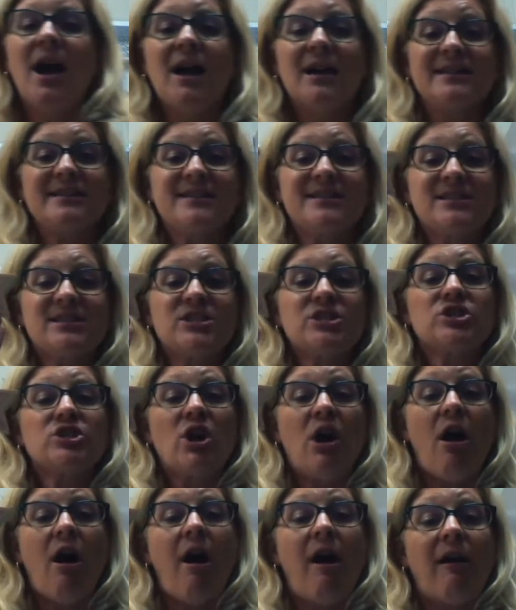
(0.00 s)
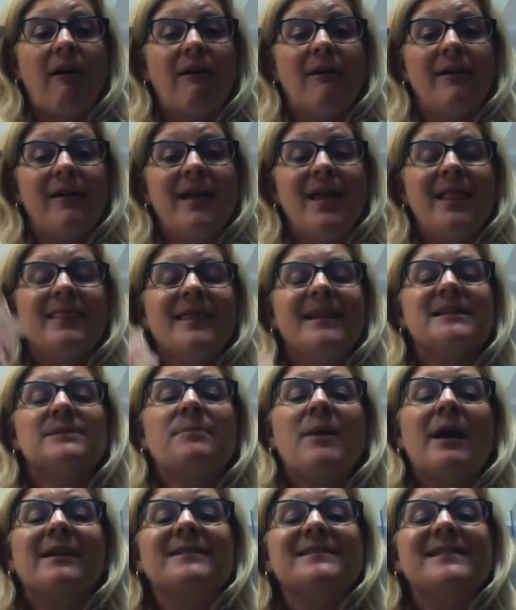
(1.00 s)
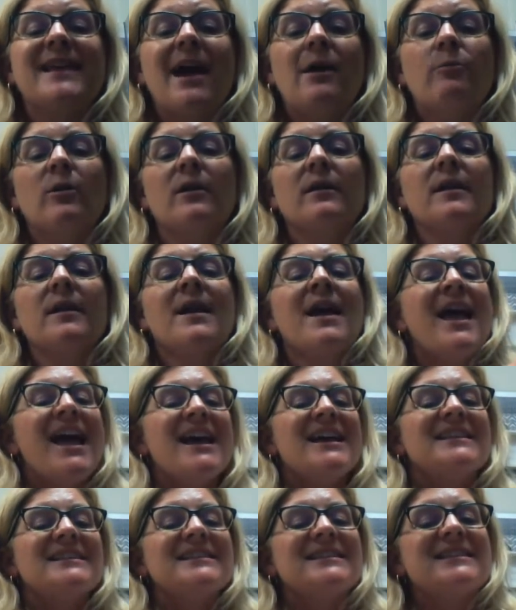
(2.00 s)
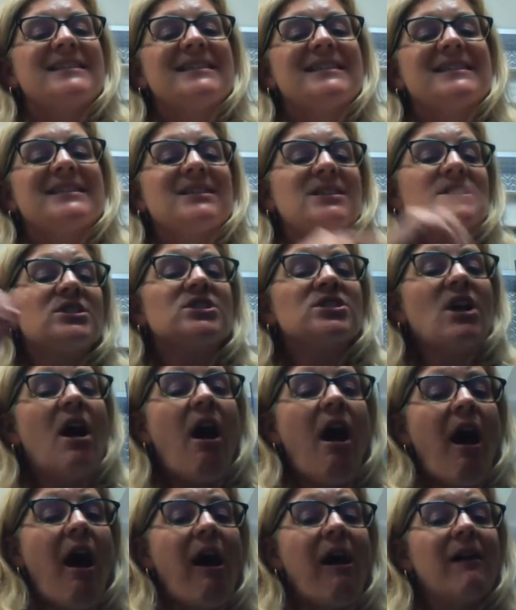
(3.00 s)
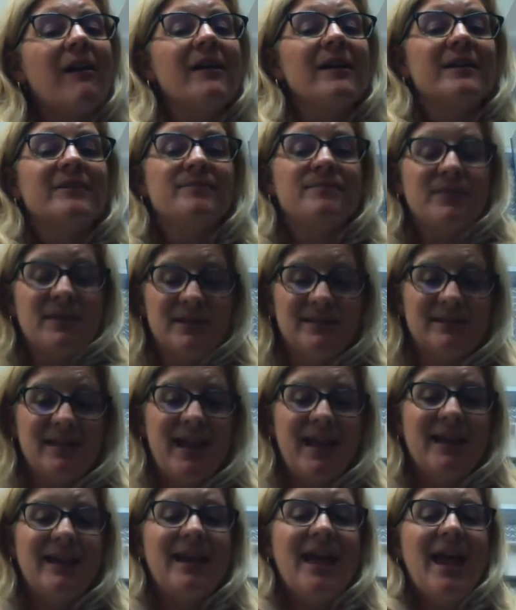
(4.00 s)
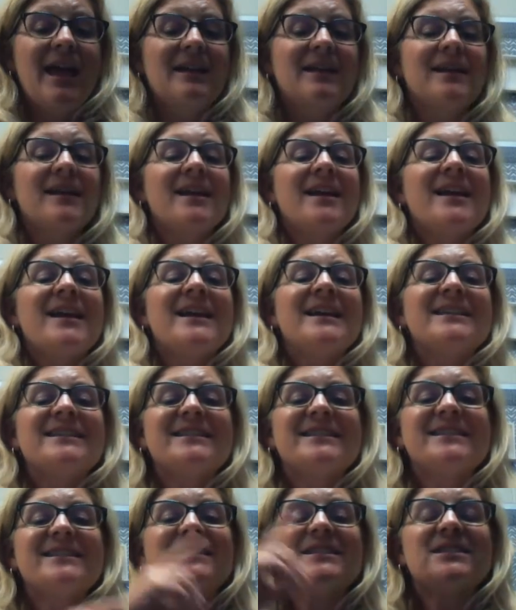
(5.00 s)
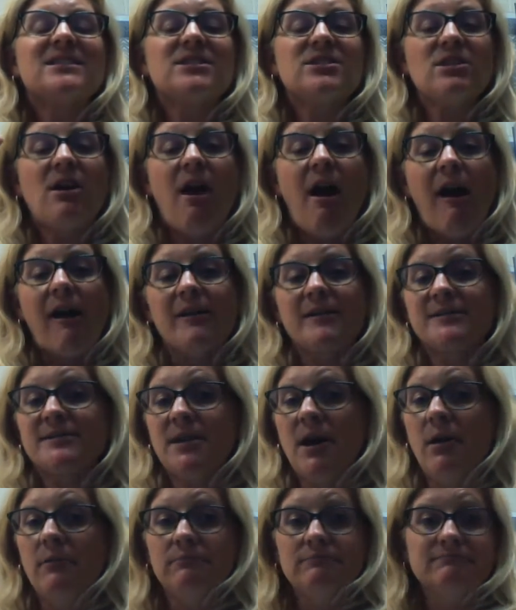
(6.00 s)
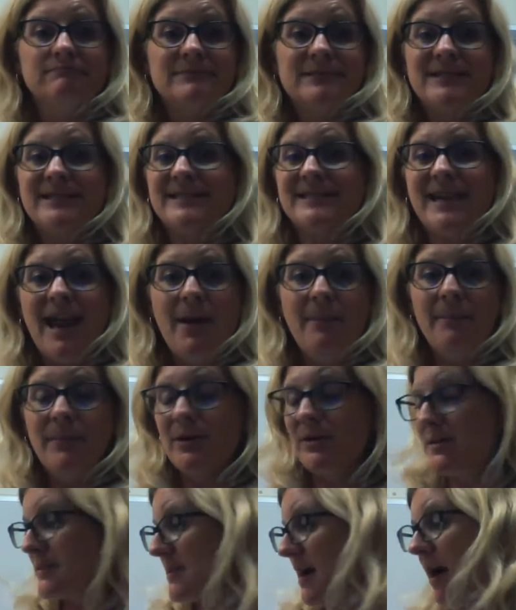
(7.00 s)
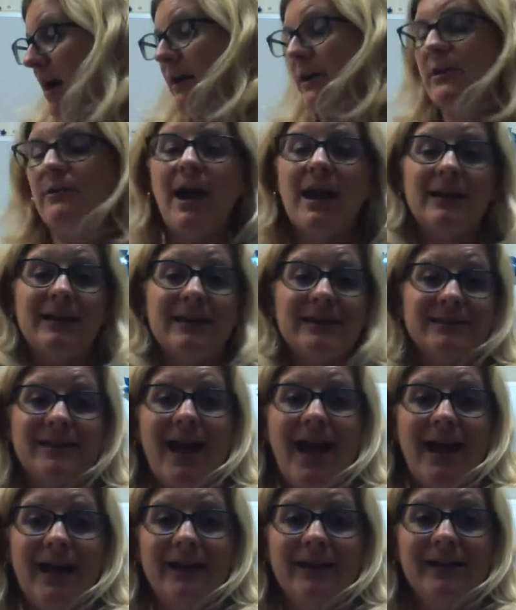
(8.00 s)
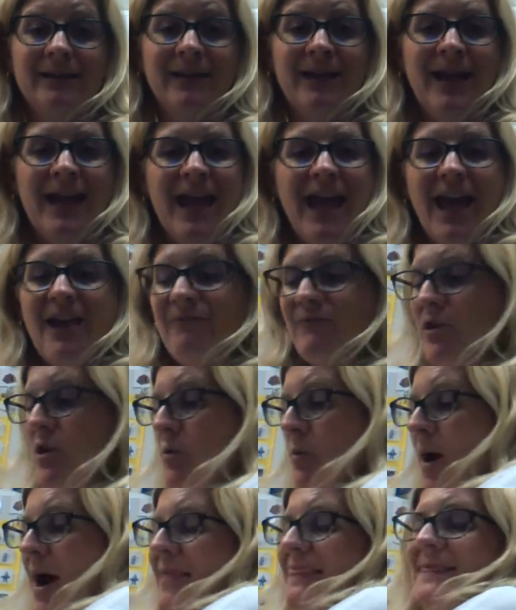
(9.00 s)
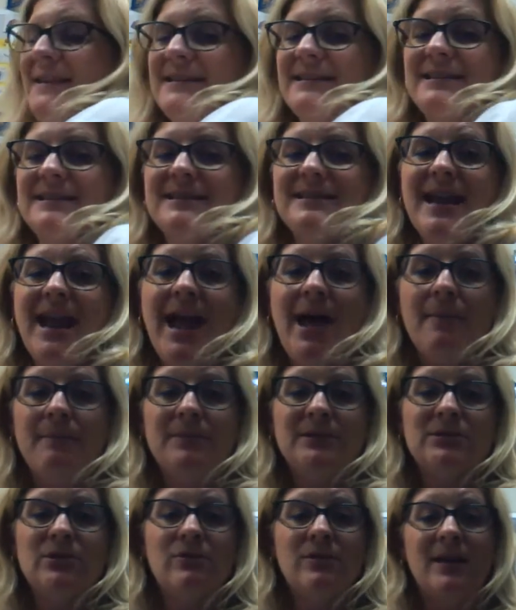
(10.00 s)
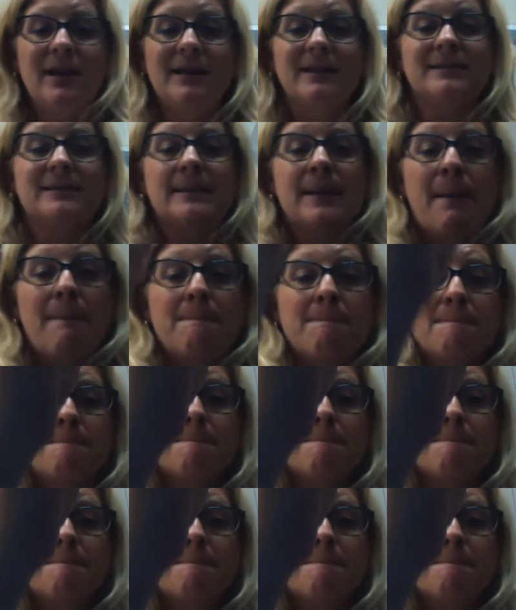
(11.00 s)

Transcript: a star. Let's practice that word. Star. Say it again. Star. So, stamp or star, you got to decide. If you want the stamp, do this.